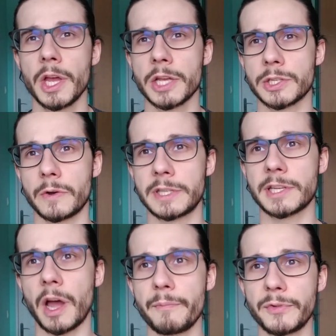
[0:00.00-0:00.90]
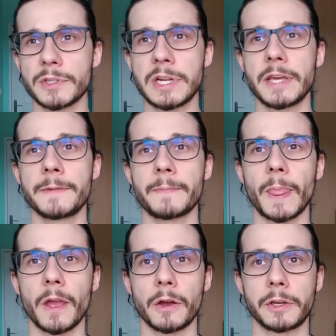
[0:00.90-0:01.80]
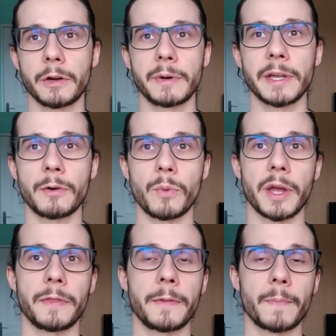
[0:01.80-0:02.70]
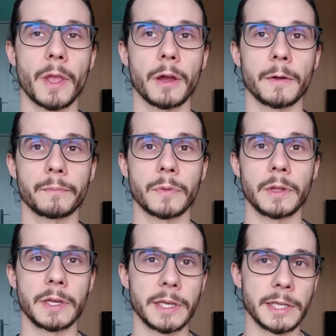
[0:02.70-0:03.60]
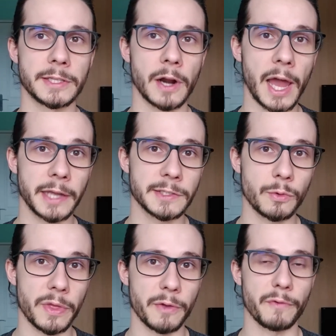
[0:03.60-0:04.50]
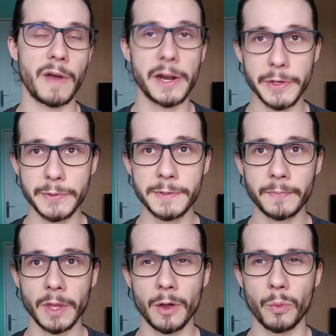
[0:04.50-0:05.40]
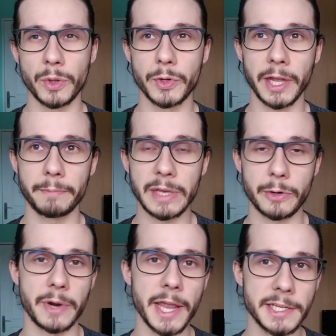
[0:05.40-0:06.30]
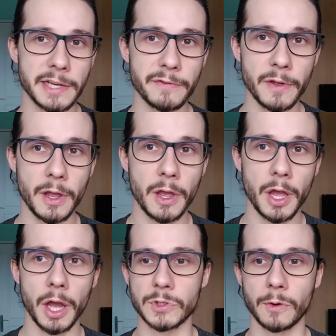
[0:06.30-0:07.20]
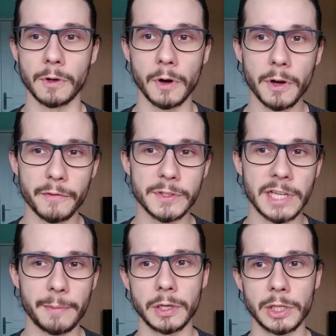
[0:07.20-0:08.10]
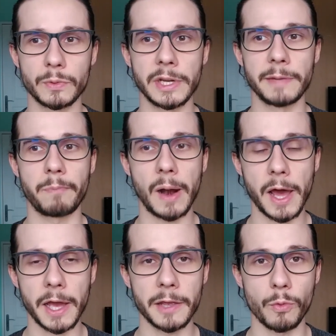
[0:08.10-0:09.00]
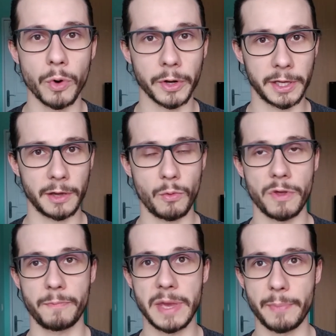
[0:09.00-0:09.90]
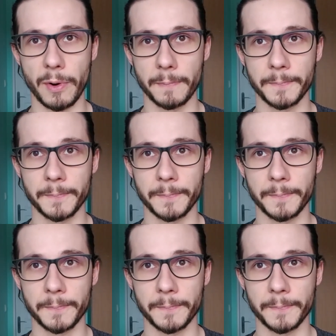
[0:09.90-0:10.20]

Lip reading: So it's obviously a career when it aligns with your values, when you can be creative. So a lot of the time it will imply working with people.